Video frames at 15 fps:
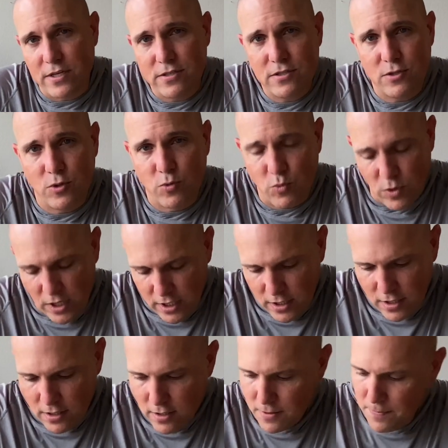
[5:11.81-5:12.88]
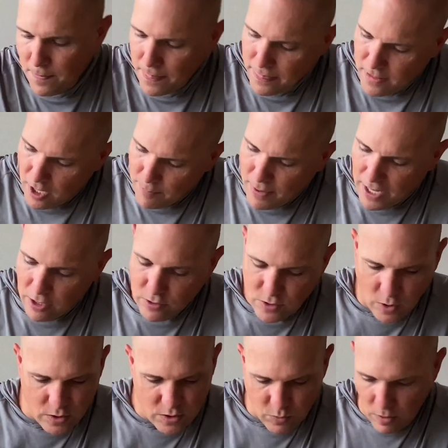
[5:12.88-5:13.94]
to rig a paddletail
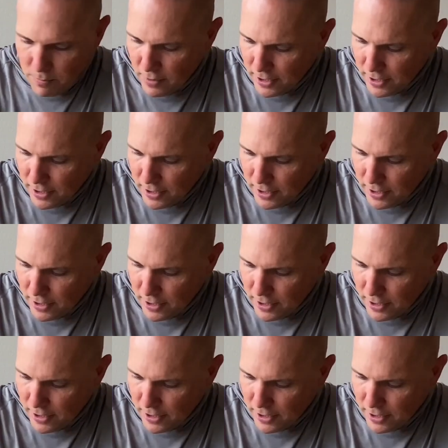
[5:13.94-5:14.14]
swimbait.